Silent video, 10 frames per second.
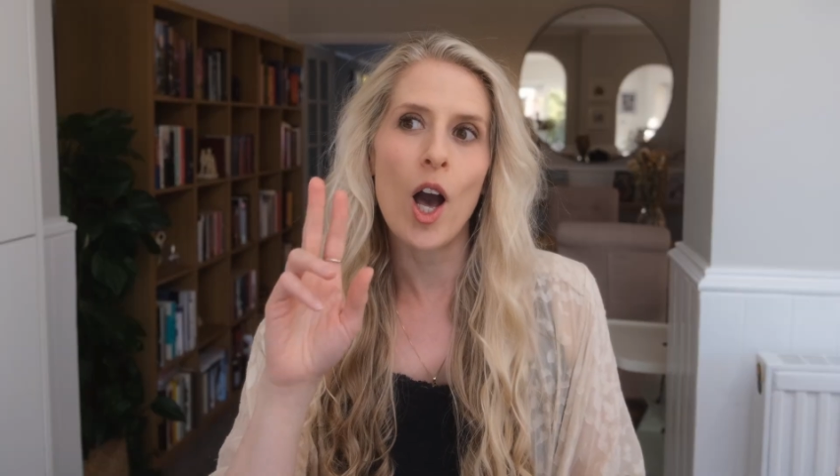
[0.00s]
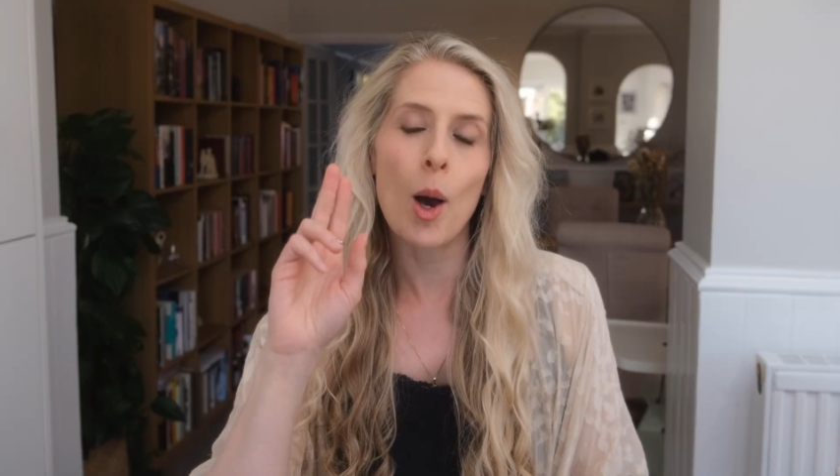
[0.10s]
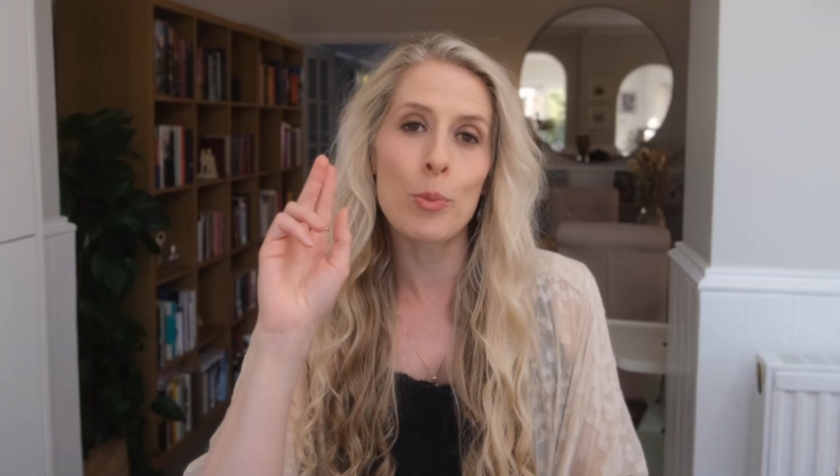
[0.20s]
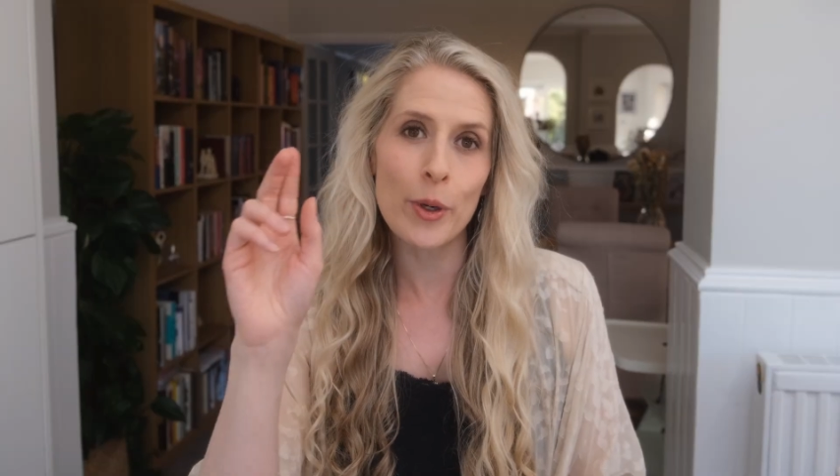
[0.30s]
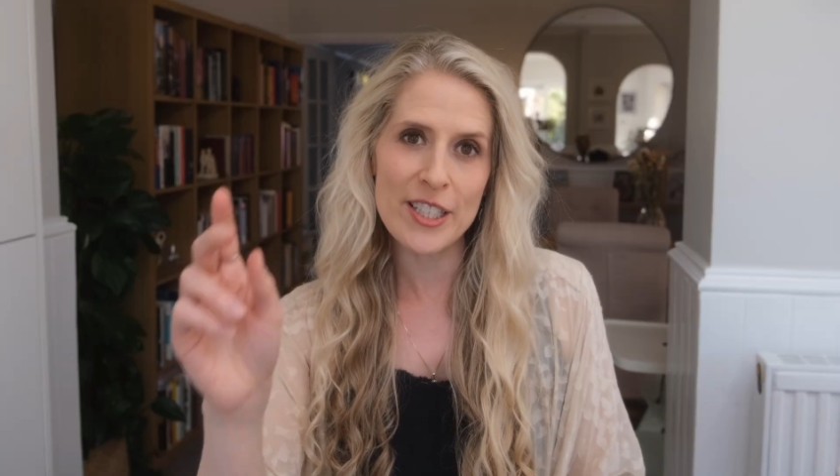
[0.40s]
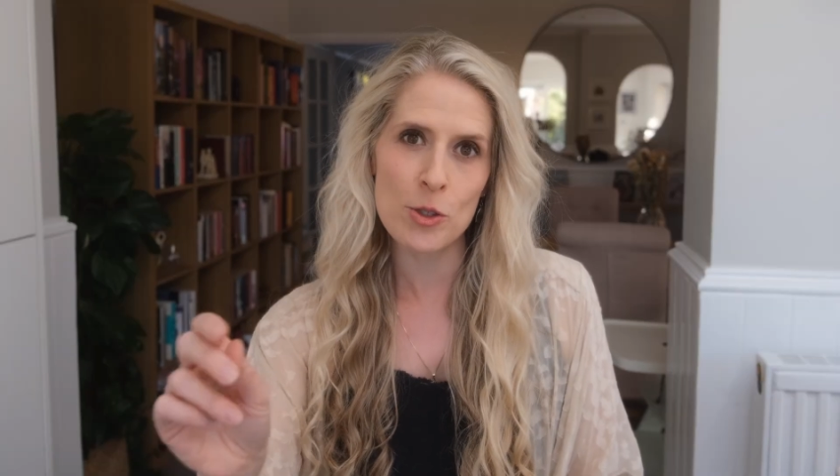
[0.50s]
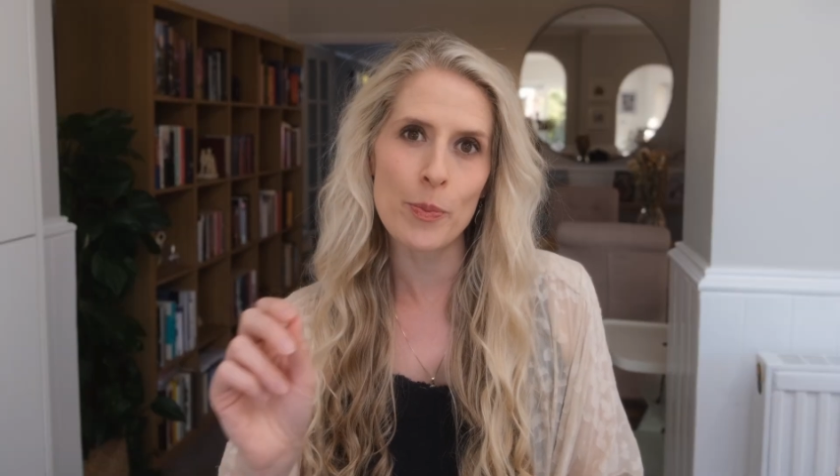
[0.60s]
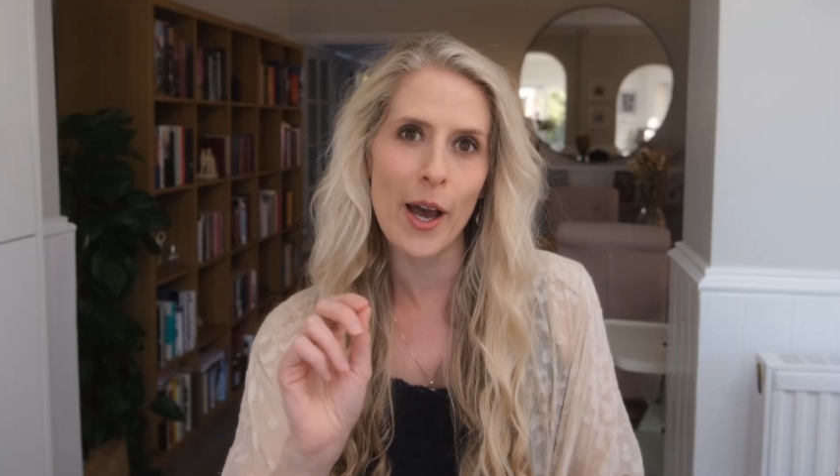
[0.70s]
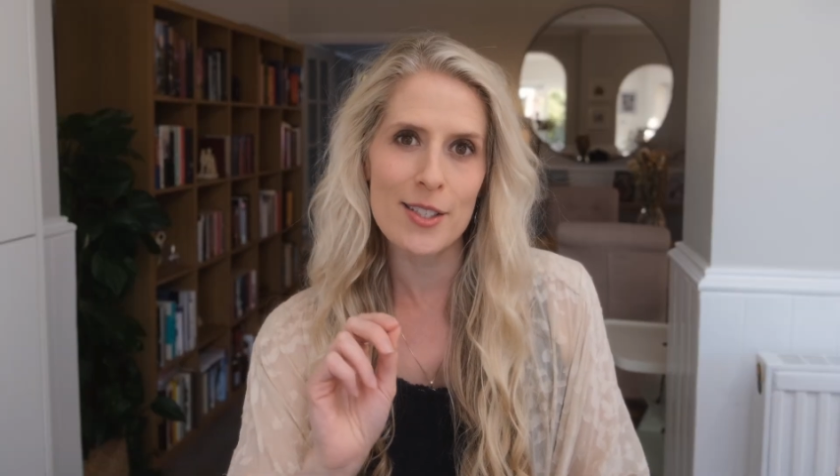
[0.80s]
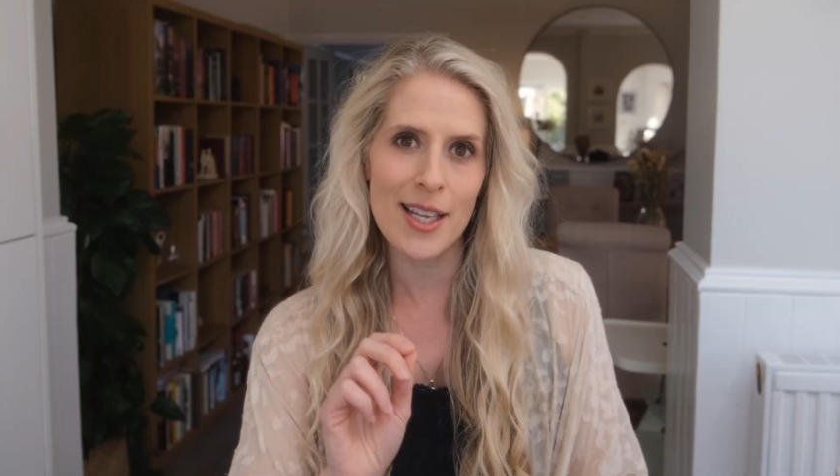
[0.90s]
a British
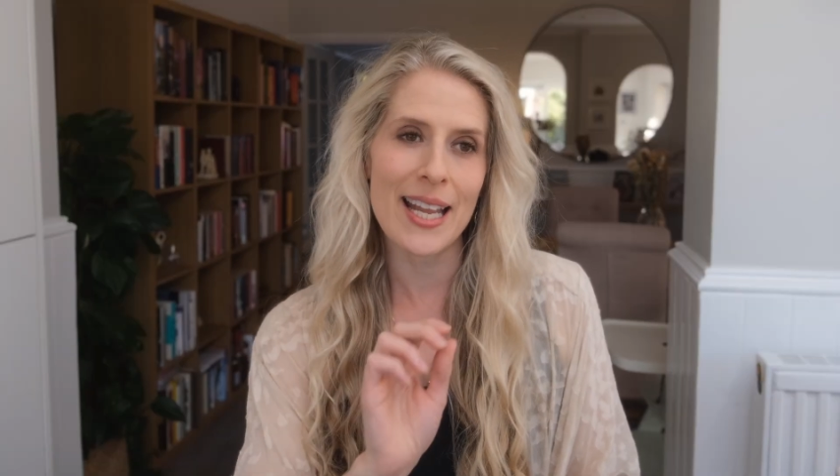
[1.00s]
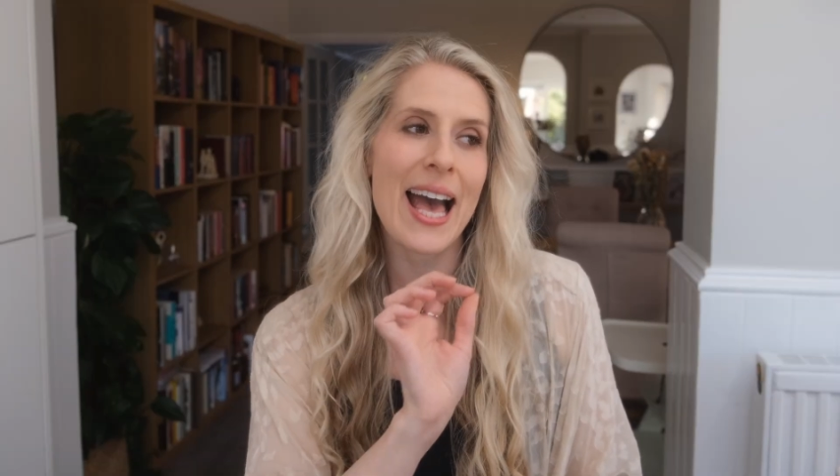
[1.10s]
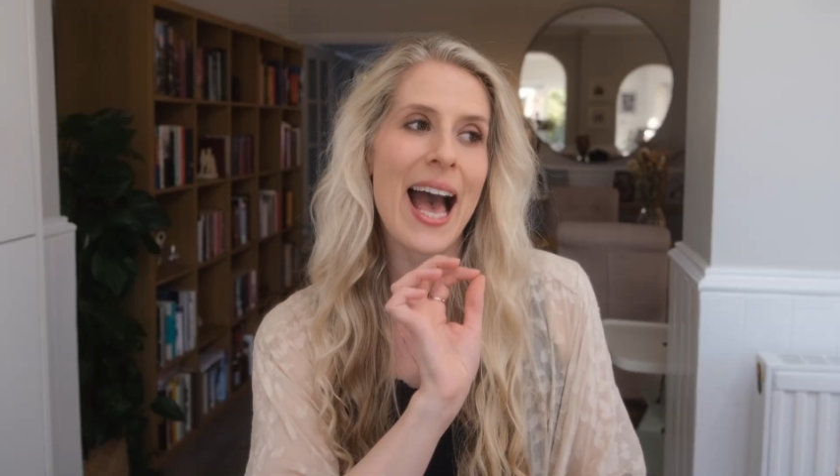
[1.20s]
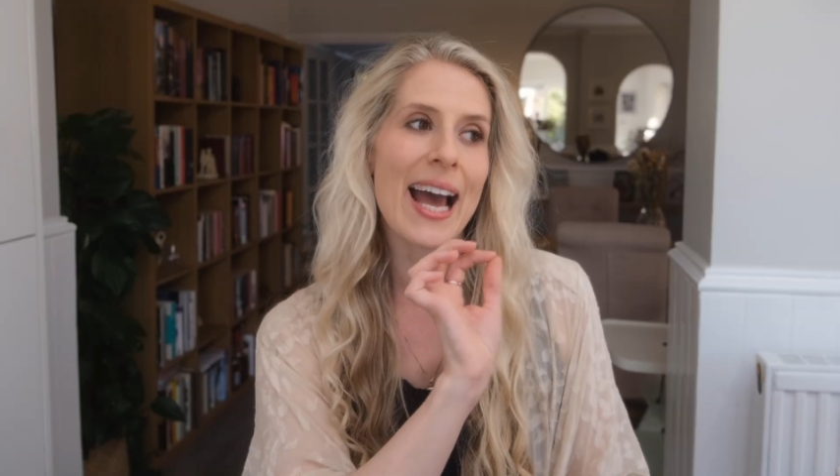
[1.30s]
person